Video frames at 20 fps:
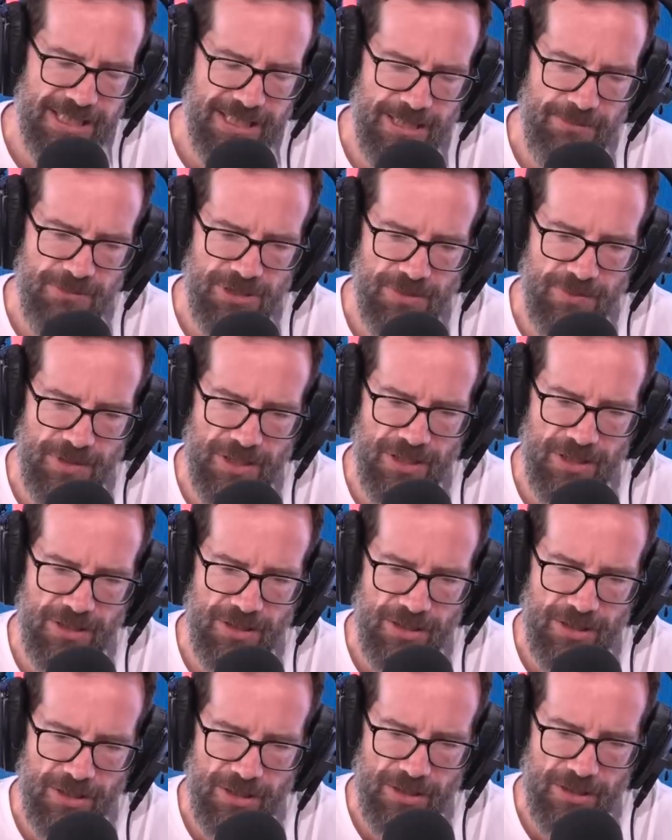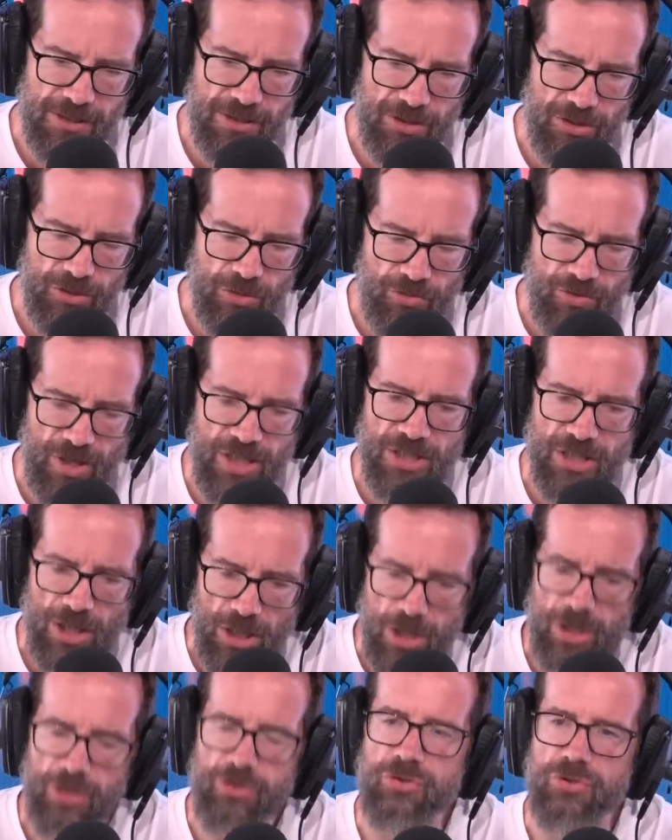It seems to me that Ukraine
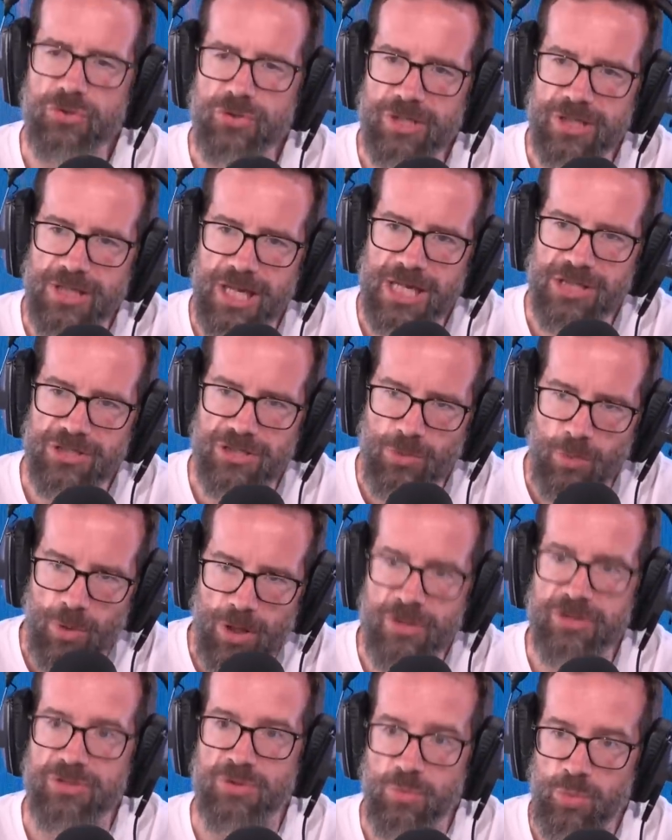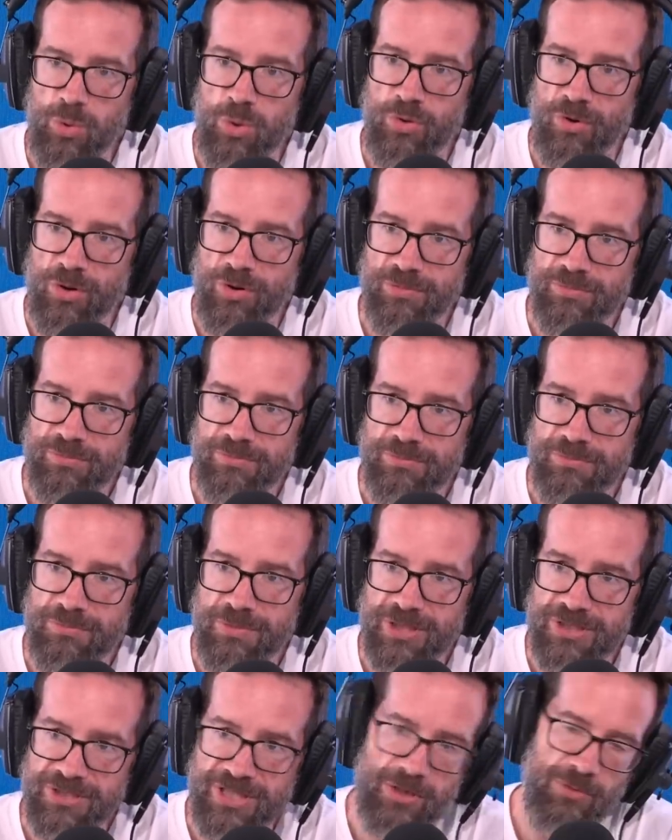can't join NATO while there's a war on,
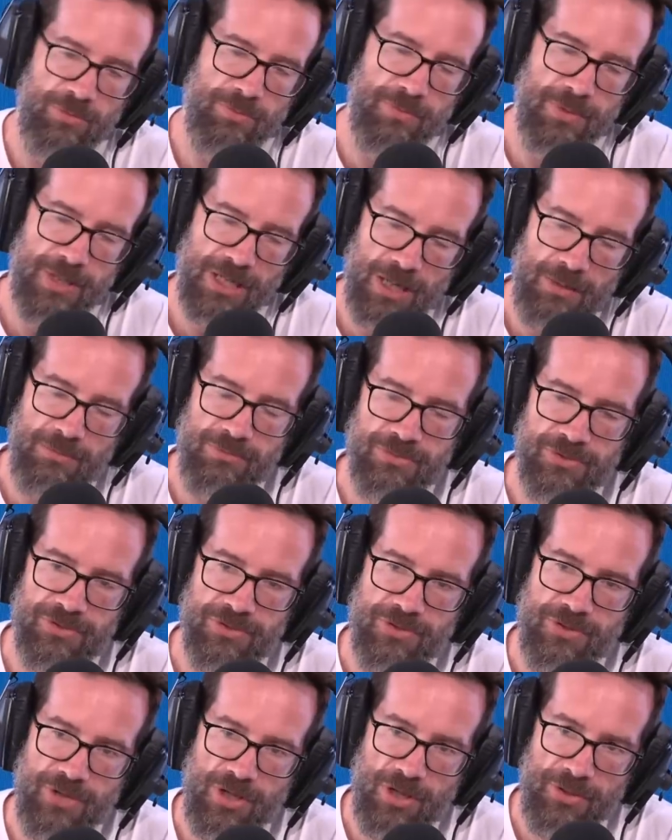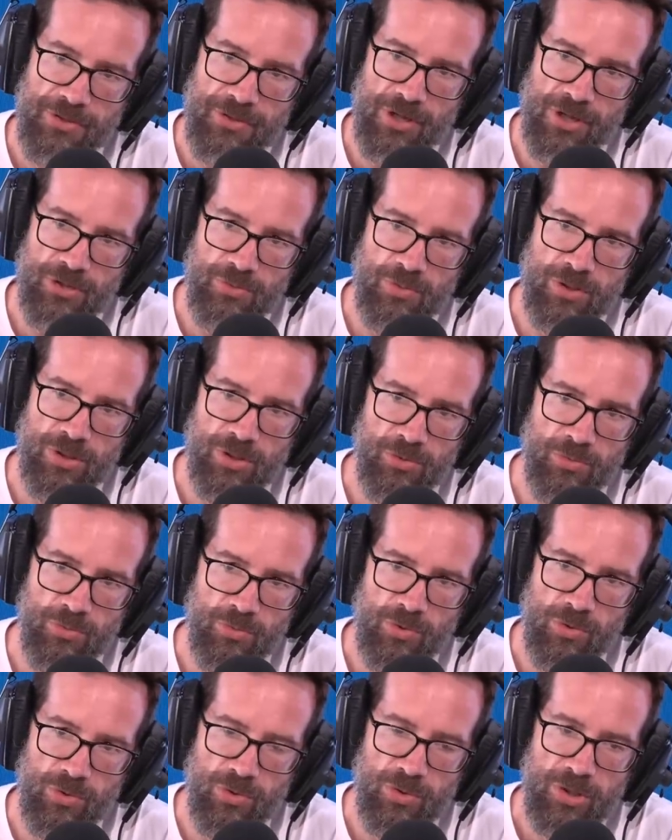because that becomes the Third World
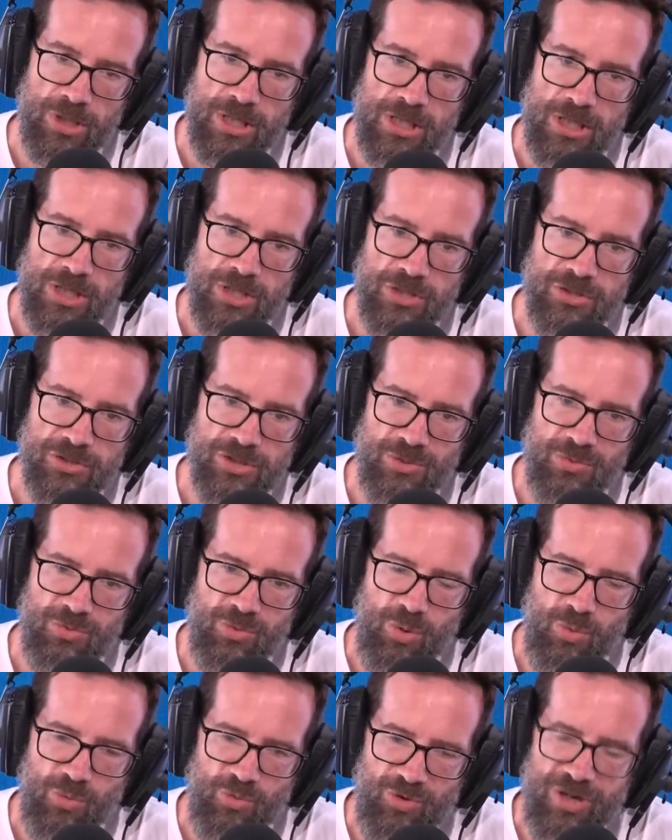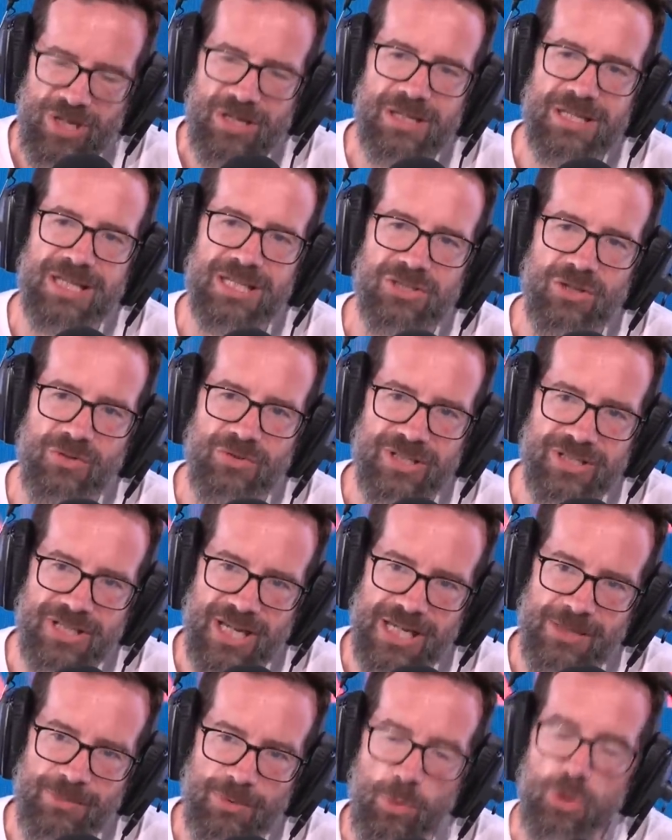War. So what really is on the
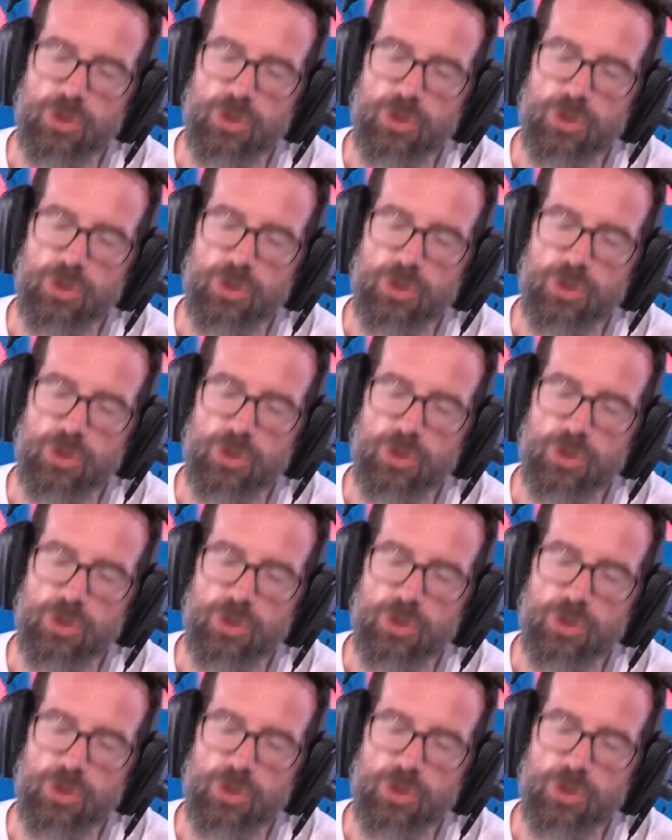table?